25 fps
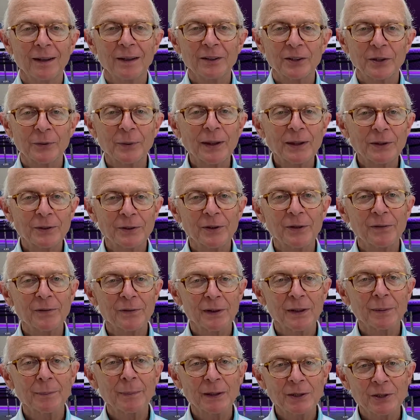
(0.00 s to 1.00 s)
Director of the
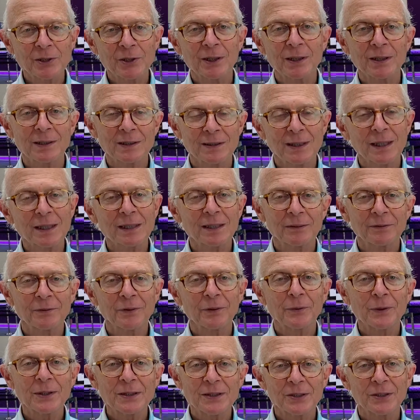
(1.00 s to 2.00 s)
Dementia Centre for
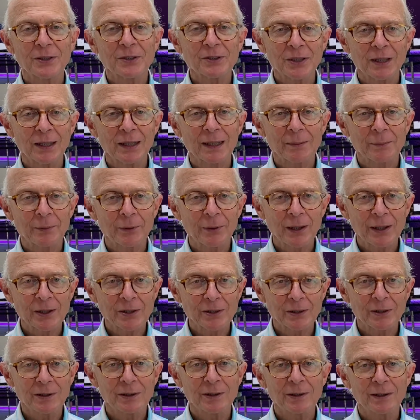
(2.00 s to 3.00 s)
Research
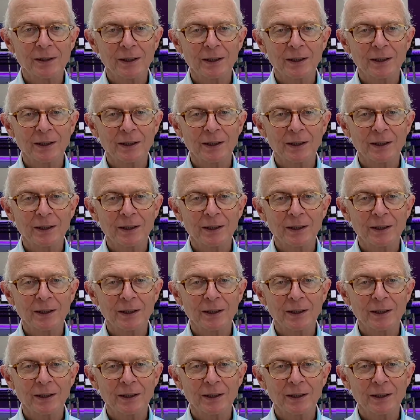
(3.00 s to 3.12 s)
Collaboration